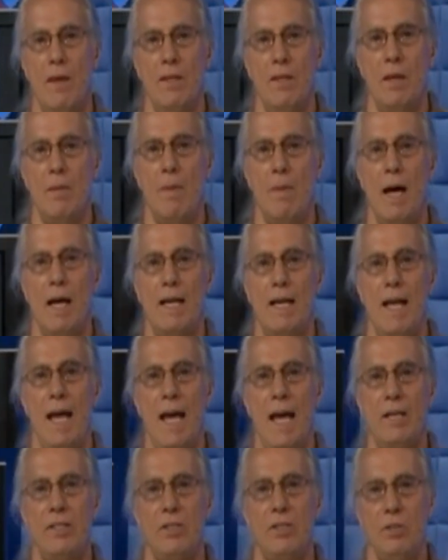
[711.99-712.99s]
the Mayan
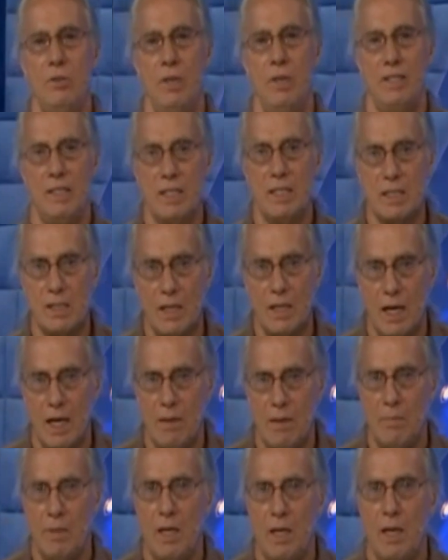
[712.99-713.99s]
had to, at this
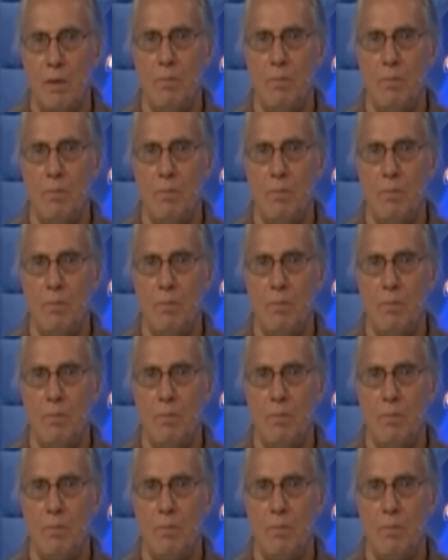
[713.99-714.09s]
time,